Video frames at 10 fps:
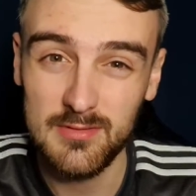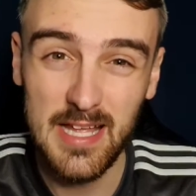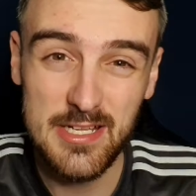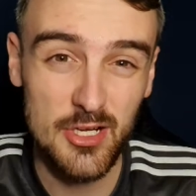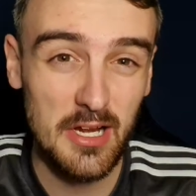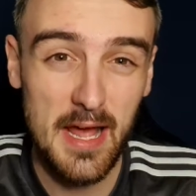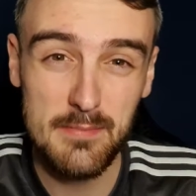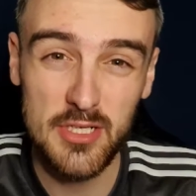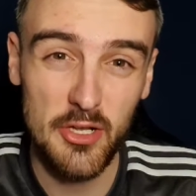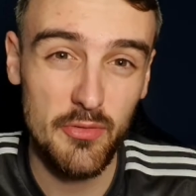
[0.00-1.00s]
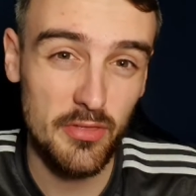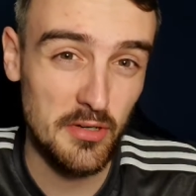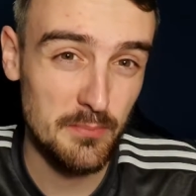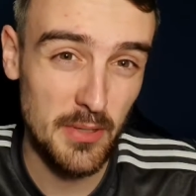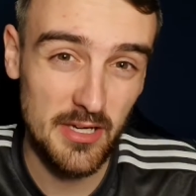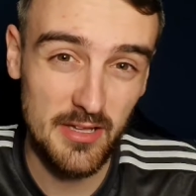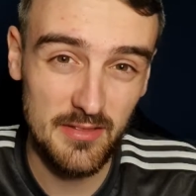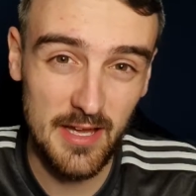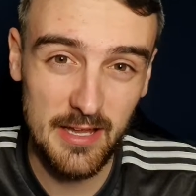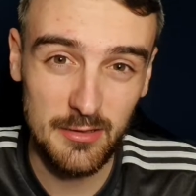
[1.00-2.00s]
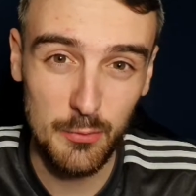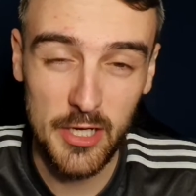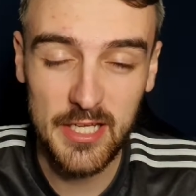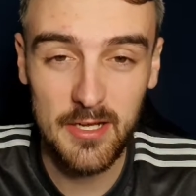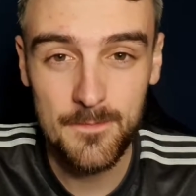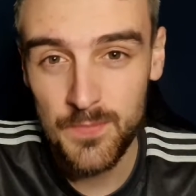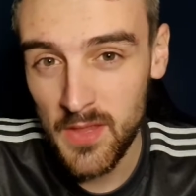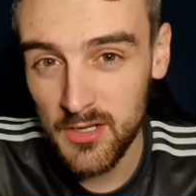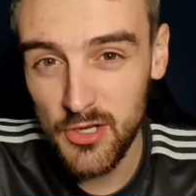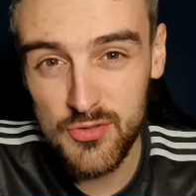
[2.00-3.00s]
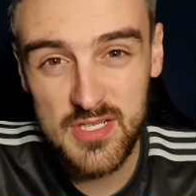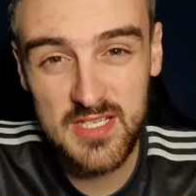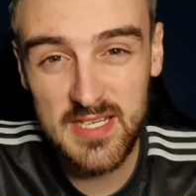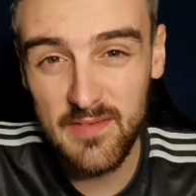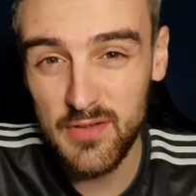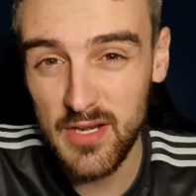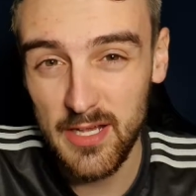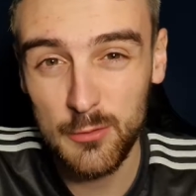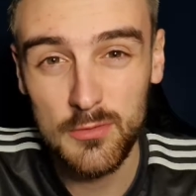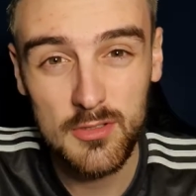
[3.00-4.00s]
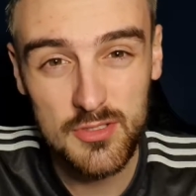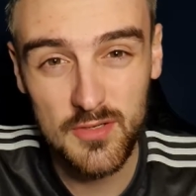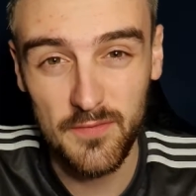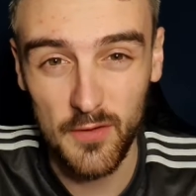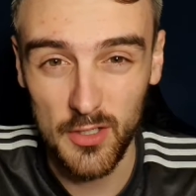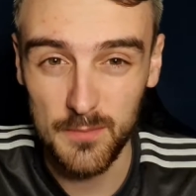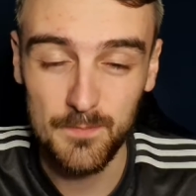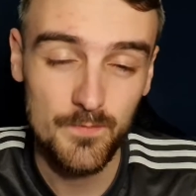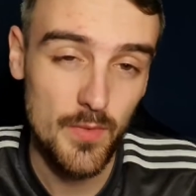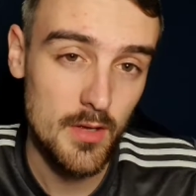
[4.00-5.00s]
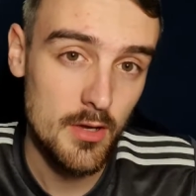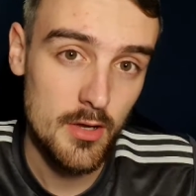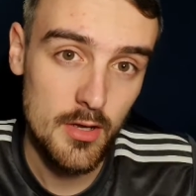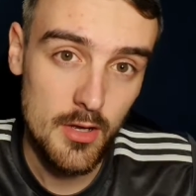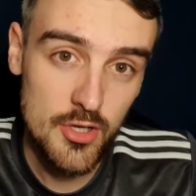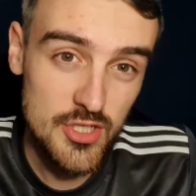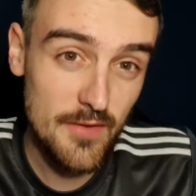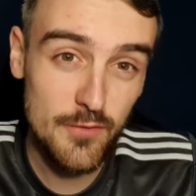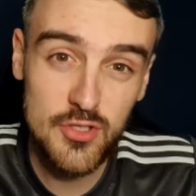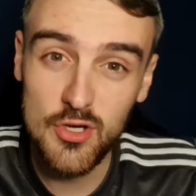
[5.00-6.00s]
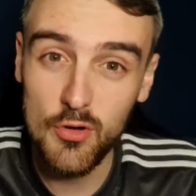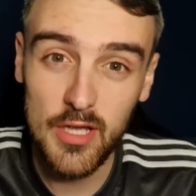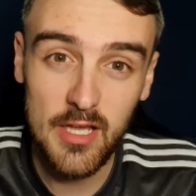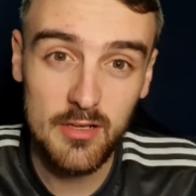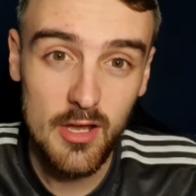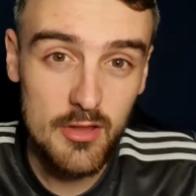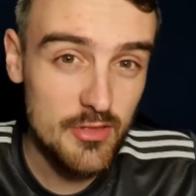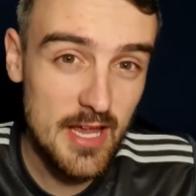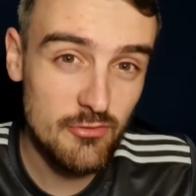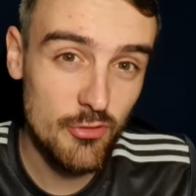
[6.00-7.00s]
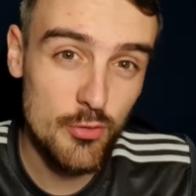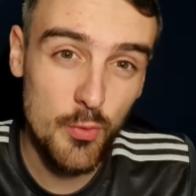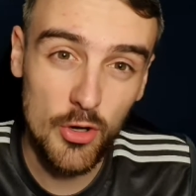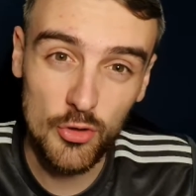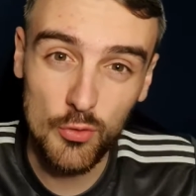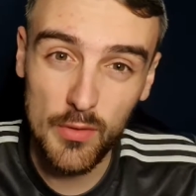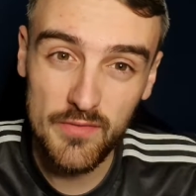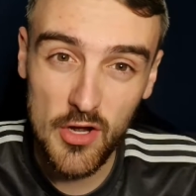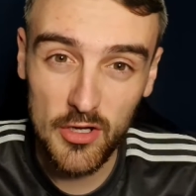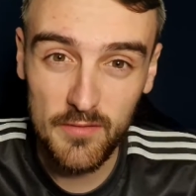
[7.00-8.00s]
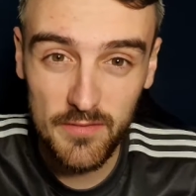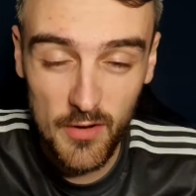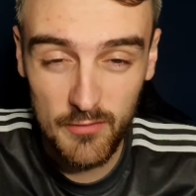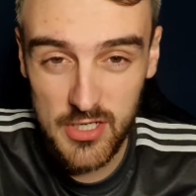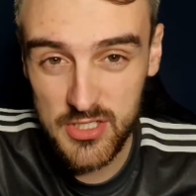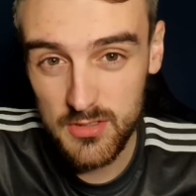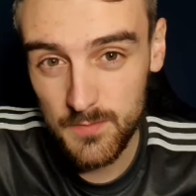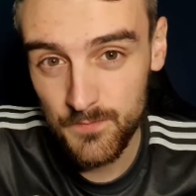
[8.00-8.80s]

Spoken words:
they took an absolute thumping, didn't they, in the week, losing 7-0 to Fulham. Sheffield United, they drew 1-1 with Nottingham Forest.